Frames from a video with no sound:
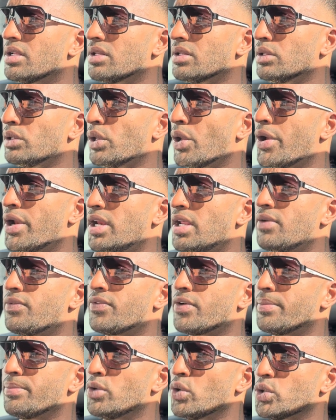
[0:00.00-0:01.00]
learning
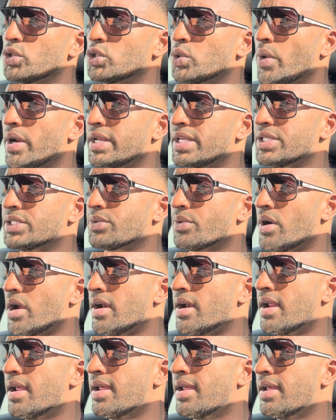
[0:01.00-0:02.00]
from your 20s, right?
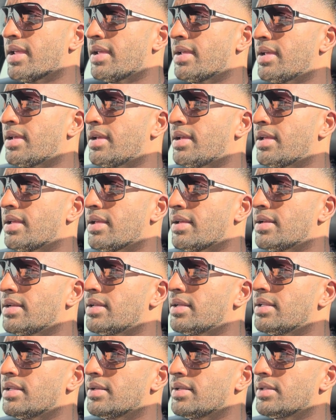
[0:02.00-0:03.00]

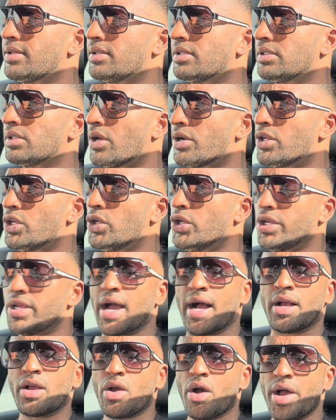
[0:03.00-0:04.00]
A lot of you
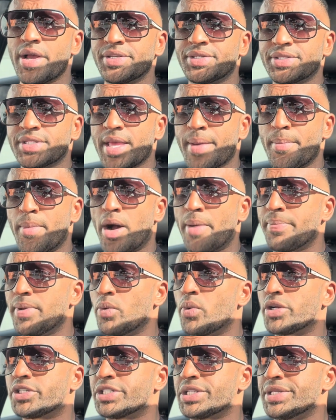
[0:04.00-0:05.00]
young guys that might be
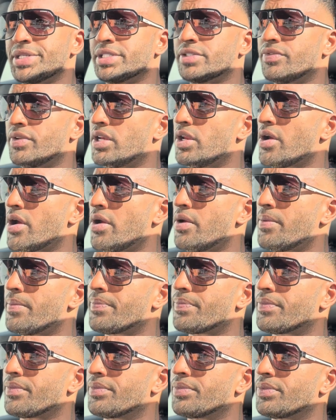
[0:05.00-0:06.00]
watching this video,
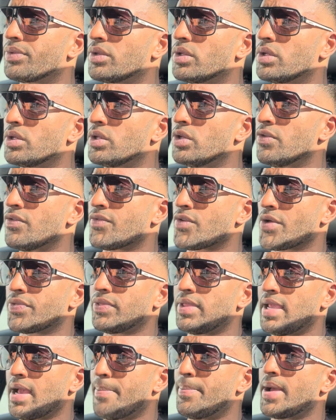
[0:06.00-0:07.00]
you've got
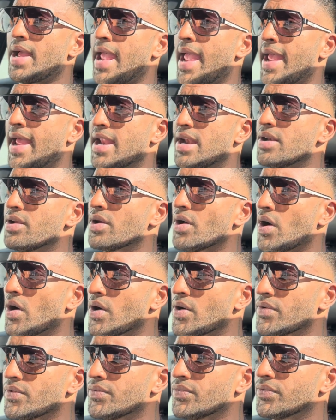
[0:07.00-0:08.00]
the upper hand
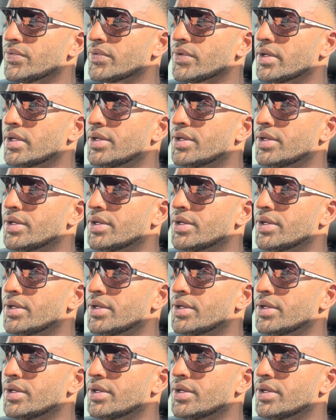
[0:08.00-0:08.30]
of